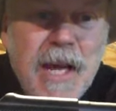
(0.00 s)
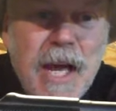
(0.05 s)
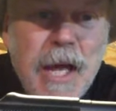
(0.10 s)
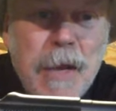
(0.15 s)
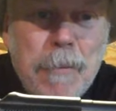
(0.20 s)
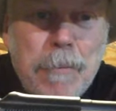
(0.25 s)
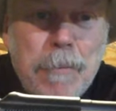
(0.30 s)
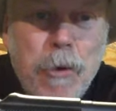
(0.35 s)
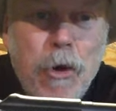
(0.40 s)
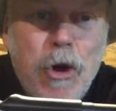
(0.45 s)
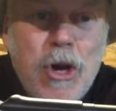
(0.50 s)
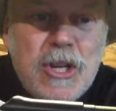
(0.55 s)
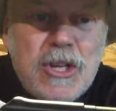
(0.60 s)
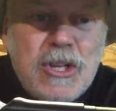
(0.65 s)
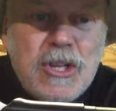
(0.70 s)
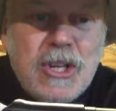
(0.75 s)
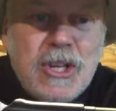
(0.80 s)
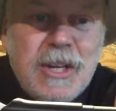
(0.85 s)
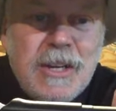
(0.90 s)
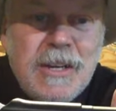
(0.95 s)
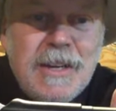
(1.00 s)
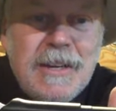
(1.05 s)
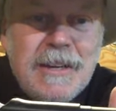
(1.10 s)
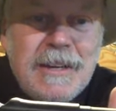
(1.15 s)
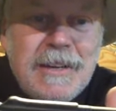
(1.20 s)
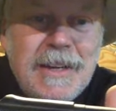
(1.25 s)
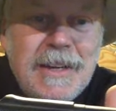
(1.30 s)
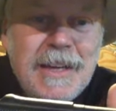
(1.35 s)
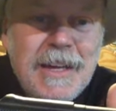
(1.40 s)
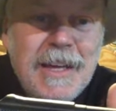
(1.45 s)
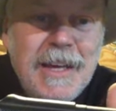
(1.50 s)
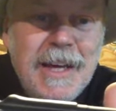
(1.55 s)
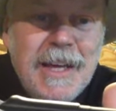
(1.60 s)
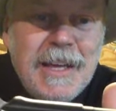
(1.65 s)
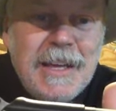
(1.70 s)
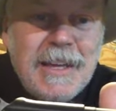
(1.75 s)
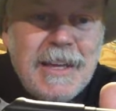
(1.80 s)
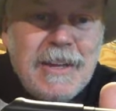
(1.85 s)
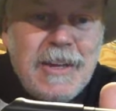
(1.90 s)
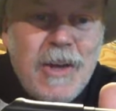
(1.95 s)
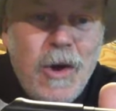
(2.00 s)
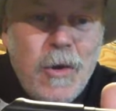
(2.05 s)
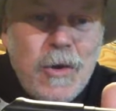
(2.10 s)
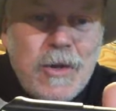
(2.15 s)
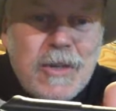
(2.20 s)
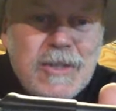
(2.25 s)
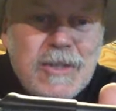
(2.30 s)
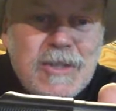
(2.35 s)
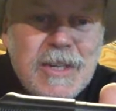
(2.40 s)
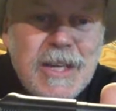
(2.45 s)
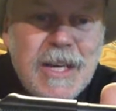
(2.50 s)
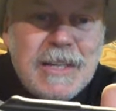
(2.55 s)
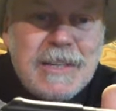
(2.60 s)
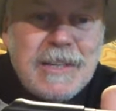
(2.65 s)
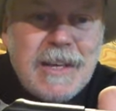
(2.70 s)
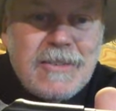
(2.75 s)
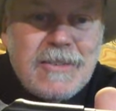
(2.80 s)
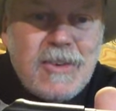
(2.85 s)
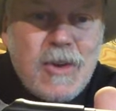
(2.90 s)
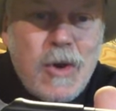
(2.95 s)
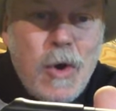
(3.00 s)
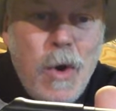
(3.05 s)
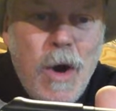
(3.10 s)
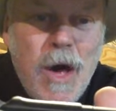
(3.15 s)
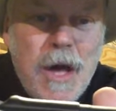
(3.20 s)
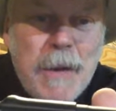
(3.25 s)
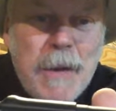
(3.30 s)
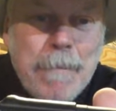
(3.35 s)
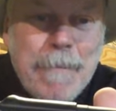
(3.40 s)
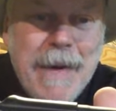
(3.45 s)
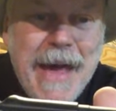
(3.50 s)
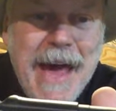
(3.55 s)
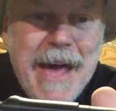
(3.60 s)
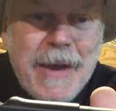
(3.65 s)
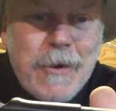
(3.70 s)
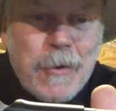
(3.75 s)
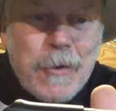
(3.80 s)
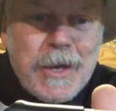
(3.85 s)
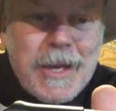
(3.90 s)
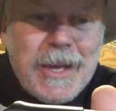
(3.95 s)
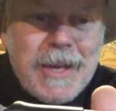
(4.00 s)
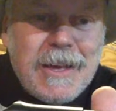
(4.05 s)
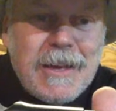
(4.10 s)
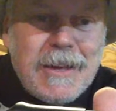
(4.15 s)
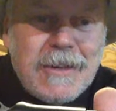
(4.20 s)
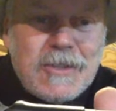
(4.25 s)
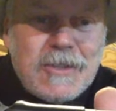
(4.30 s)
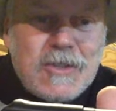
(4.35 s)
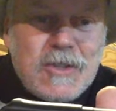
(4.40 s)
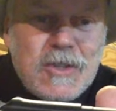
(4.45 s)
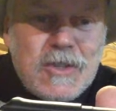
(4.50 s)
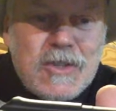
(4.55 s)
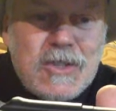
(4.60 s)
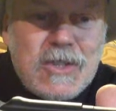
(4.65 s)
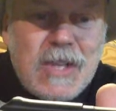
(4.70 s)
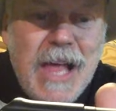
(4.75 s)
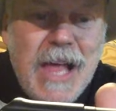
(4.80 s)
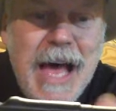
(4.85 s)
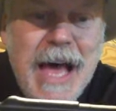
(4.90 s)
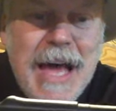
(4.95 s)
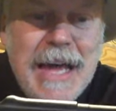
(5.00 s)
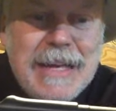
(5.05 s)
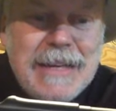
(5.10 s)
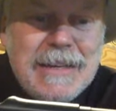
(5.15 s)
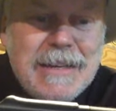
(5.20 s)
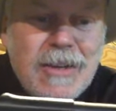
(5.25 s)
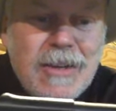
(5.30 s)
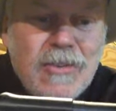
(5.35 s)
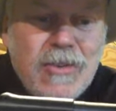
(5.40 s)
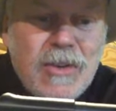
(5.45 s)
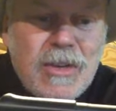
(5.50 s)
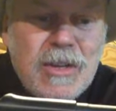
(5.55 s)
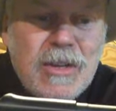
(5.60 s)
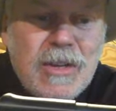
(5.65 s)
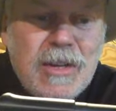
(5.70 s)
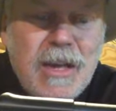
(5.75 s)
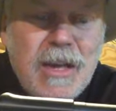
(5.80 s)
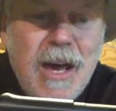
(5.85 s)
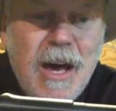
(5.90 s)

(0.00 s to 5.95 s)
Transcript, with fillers: and pushed, you notice it doesn't go out of battery because the slide doesn't